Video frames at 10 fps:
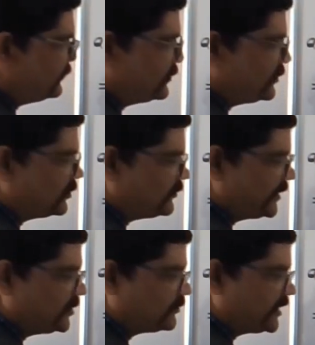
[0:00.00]
lower
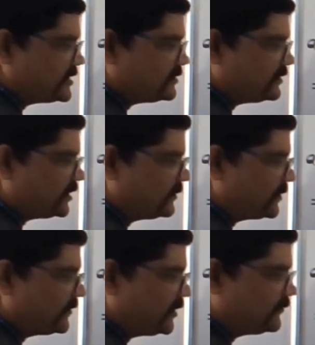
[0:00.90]
value 1,
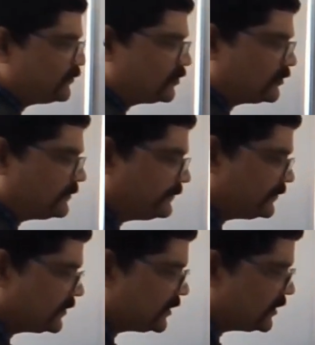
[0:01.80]
upper value 4.
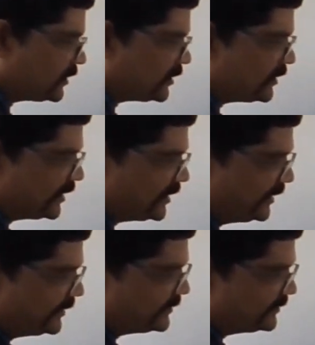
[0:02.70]

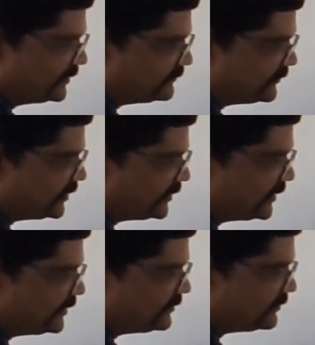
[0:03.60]
Clearly, this will
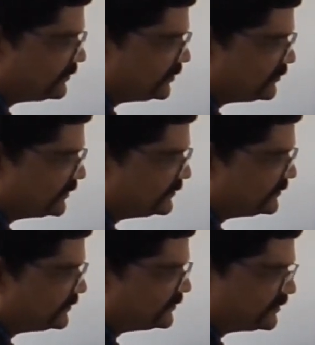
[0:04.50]
give
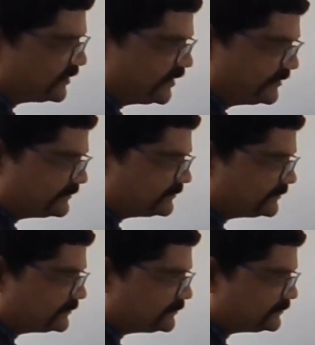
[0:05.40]
us 3.
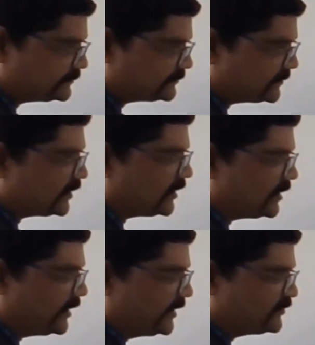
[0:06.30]

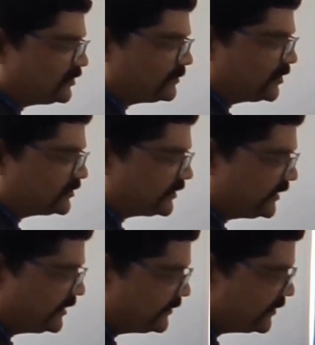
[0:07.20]
X to the power
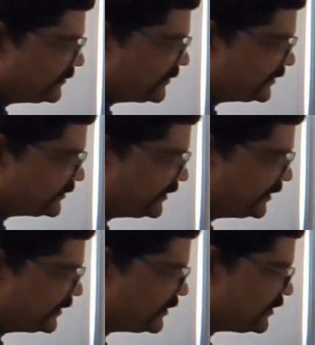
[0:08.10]
3 divided by
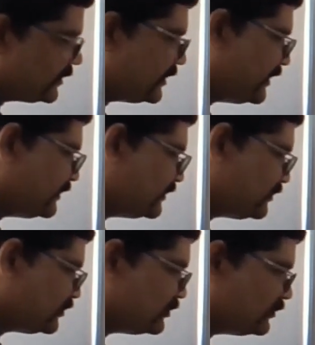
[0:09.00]
3. Add
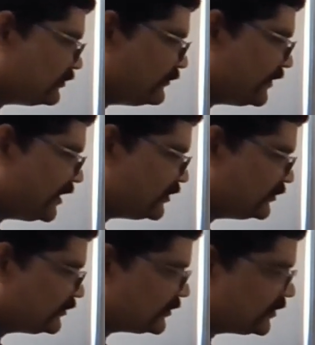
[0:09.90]
the two
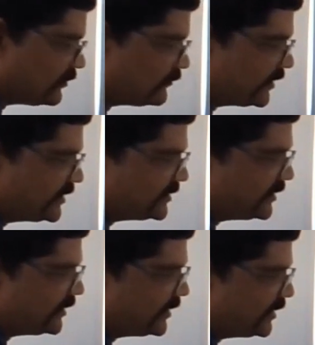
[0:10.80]
values
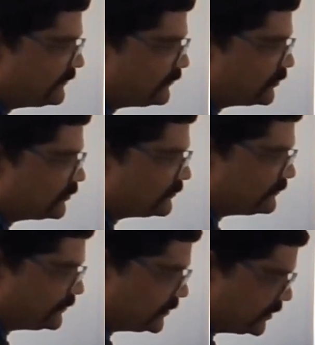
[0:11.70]
1 and 4.
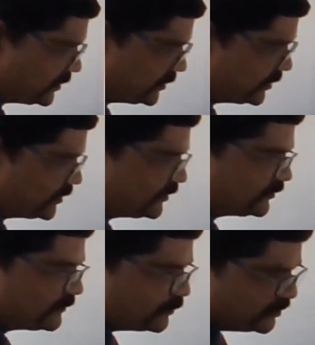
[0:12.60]

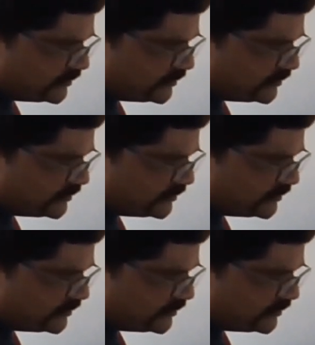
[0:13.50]
So put